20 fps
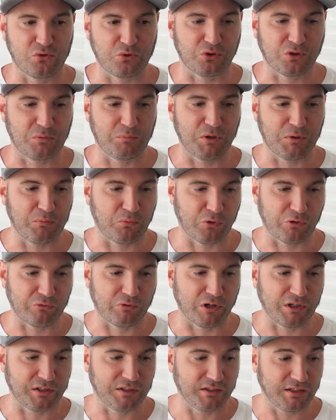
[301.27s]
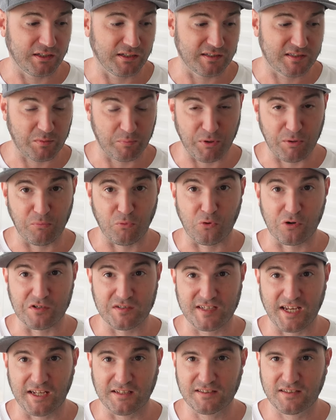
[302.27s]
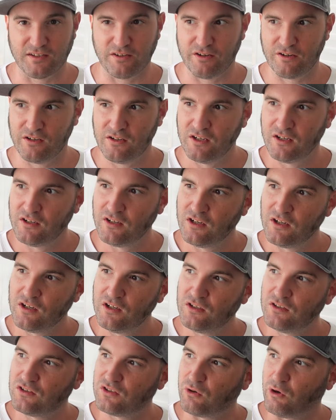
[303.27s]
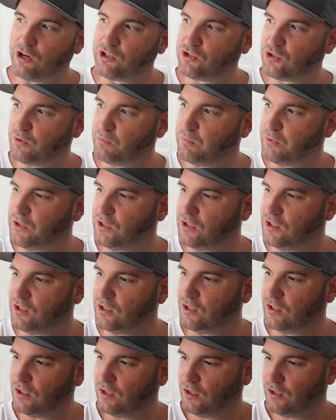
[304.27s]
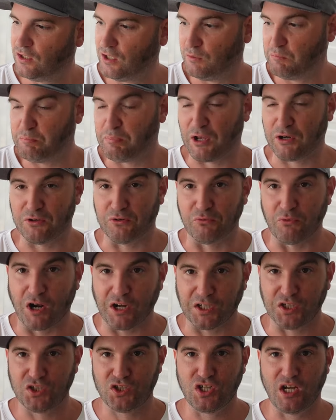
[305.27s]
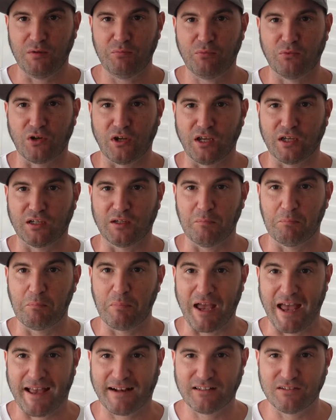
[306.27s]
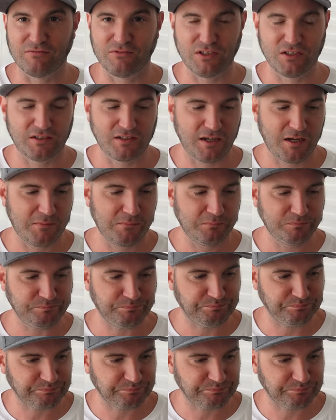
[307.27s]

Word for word: doing a bit more running, and it's a bit more intense here. So I should be in better running shape when I get back to Vietnam.